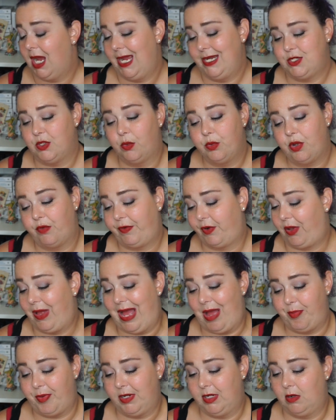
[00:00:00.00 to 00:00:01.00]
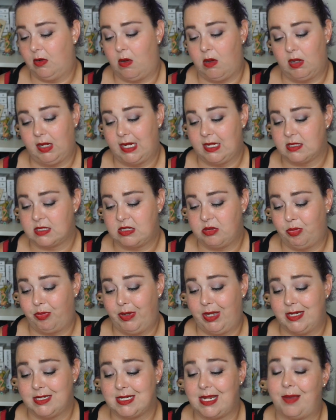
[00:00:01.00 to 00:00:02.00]
I don't know if it'll happen in August,
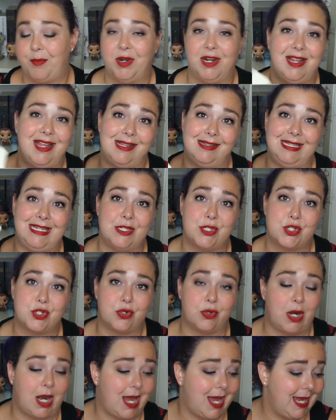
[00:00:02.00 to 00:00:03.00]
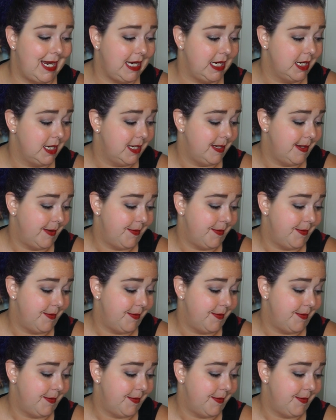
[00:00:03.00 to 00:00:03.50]
but I'm going to at least try